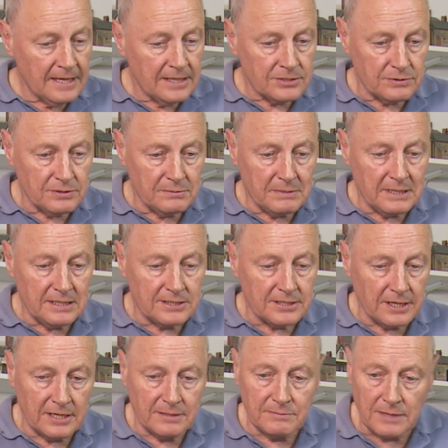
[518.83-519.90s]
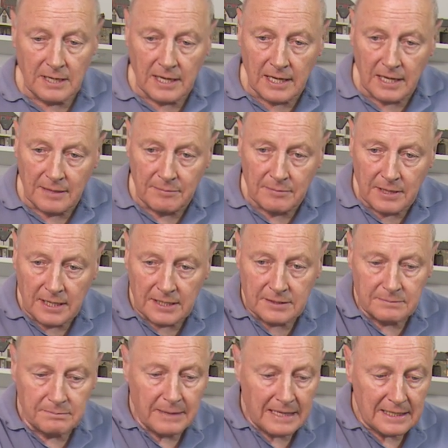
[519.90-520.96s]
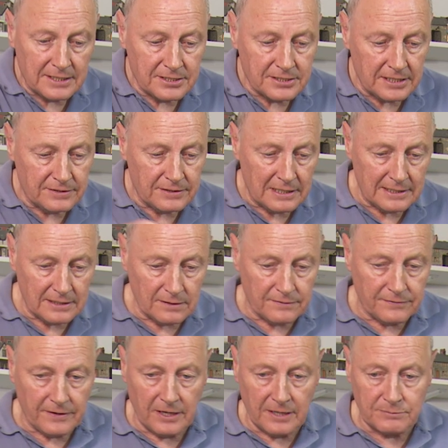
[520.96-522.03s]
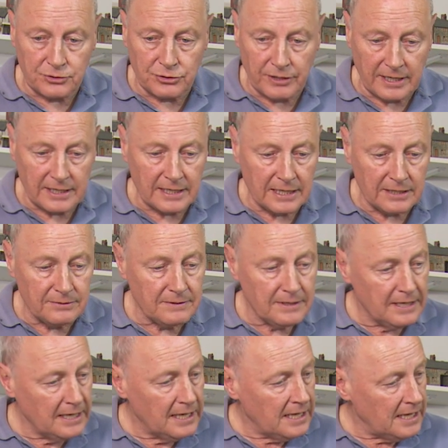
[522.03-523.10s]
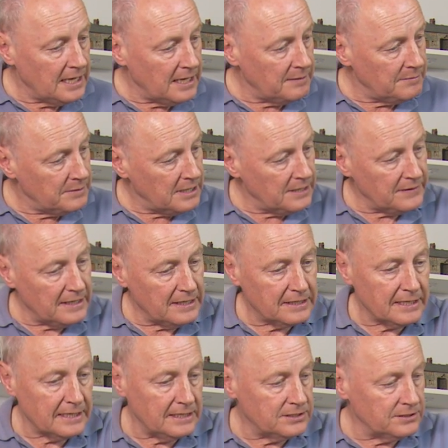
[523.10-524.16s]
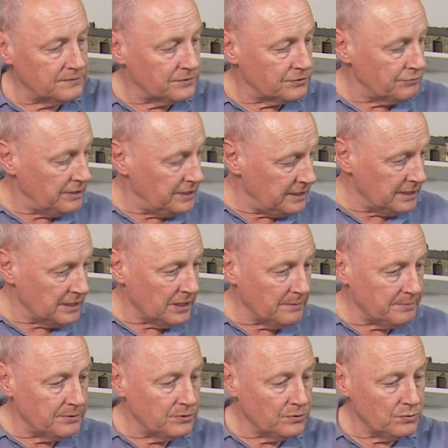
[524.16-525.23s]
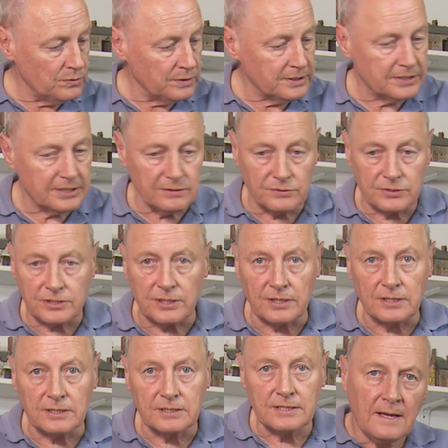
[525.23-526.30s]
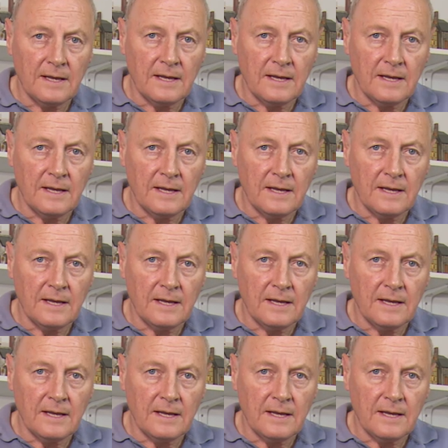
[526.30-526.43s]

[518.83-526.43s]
So in the meantime um, I can ballast in the little farm track now um, and then a case of greening up all this hillside.